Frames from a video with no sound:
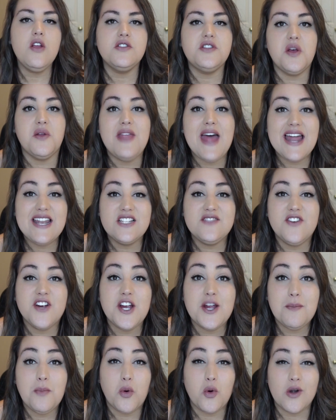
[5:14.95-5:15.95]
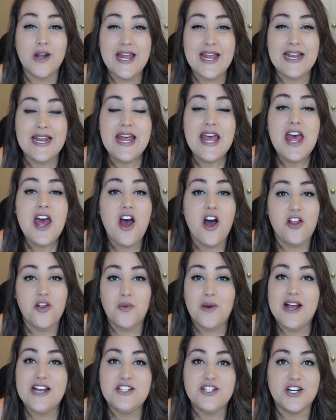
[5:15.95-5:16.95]
So that is very important.
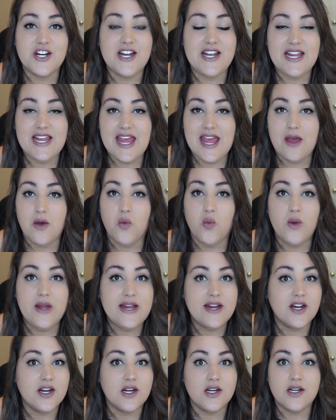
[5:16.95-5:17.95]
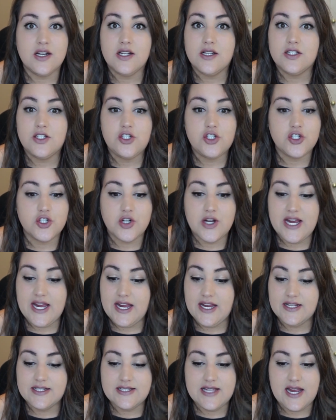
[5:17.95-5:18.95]
Otherwise you're gonna get weird
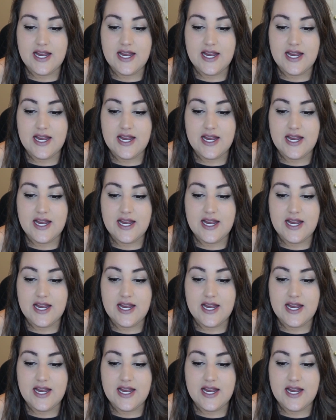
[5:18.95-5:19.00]
streaks,